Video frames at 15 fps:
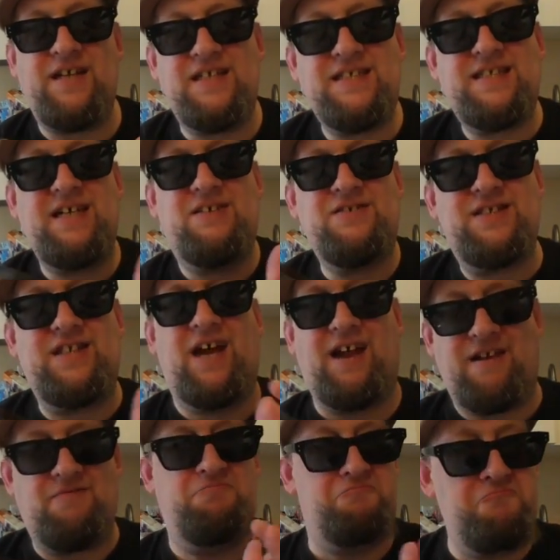That sounds
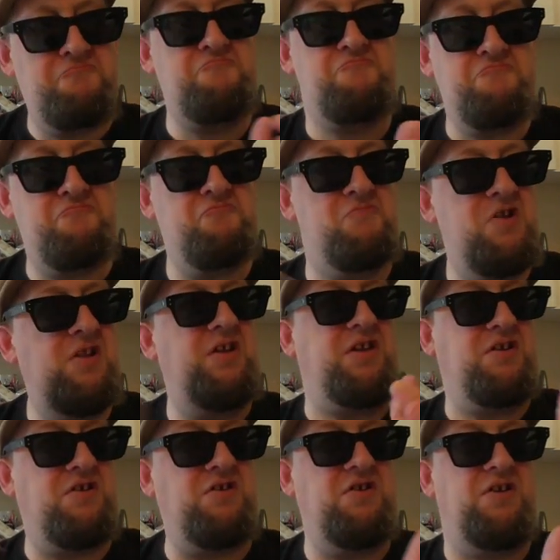like really
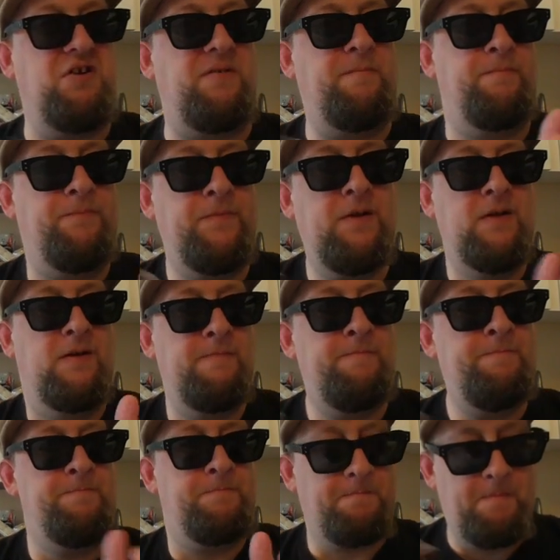good.
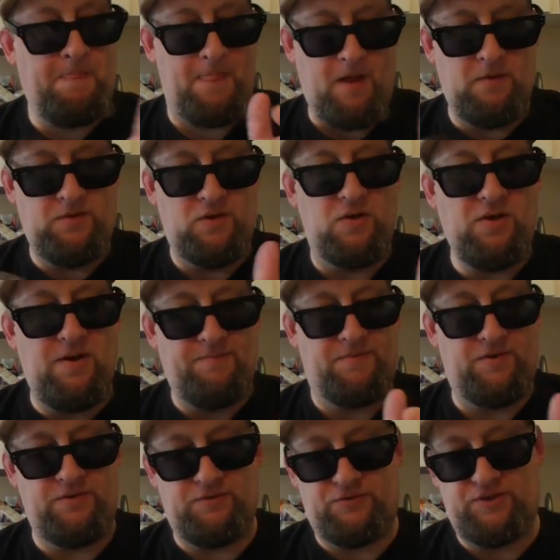When I was looking up the
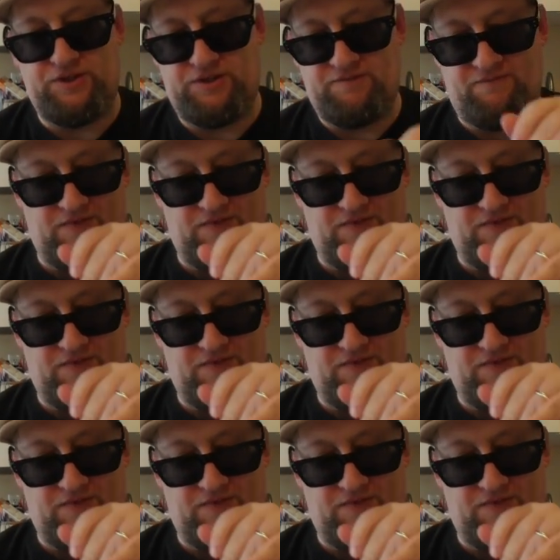nutrition